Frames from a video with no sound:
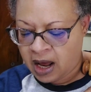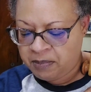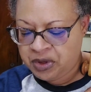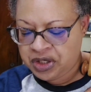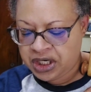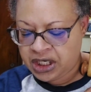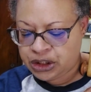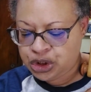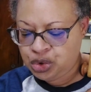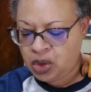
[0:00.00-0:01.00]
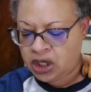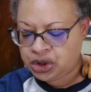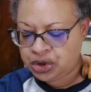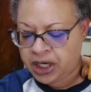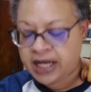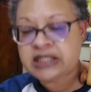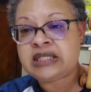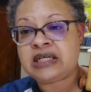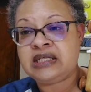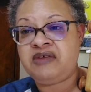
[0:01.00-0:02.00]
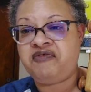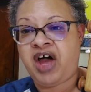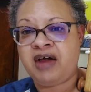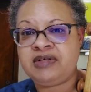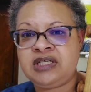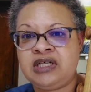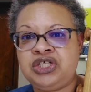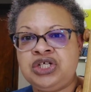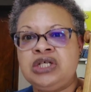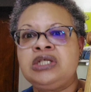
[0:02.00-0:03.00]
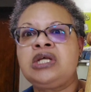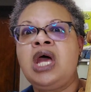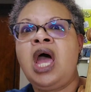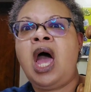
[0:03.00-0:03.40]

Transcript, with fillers: i put in 265 stitches